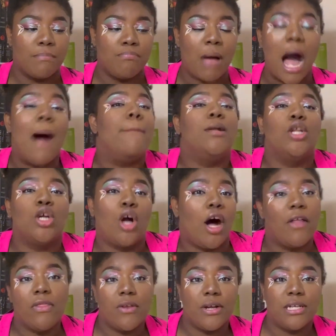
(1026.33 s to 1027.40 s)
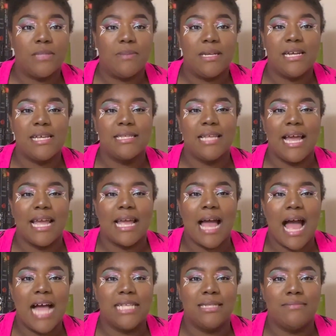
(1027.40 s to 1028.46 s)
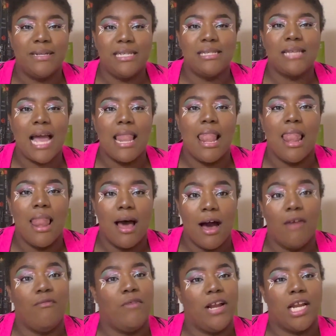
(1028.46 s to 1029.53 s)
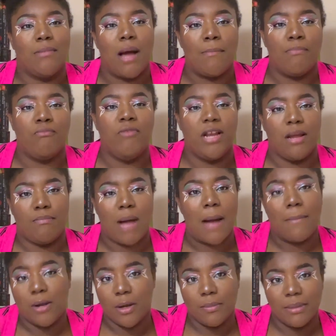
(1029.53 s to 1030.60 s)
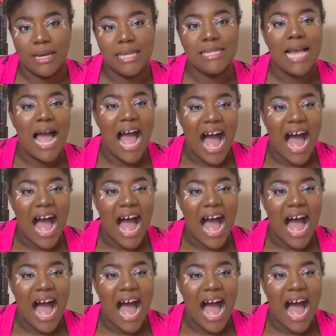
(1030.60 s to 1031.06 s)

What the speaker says: popular authors, because like, as much as I love reading popular books,